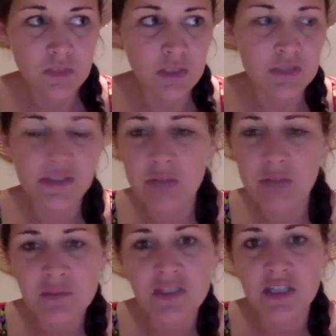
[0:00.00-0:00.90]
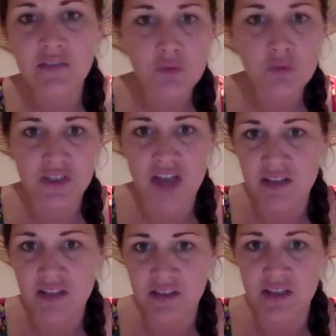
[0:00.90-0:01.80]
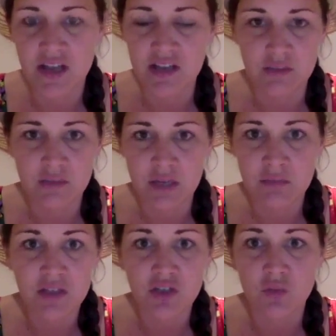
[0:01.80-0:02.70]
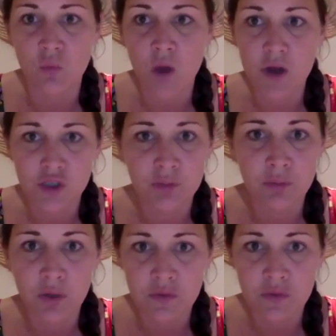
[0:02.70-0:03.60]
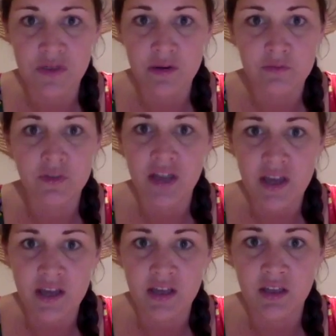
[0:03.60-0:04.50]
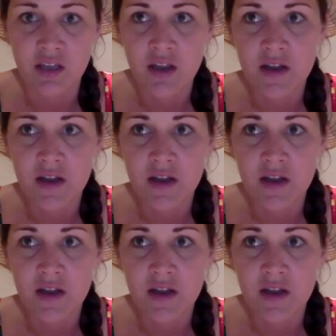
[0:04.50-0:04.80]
And sometimes it's even more silent than that. Sometimes they just watch your posts every day.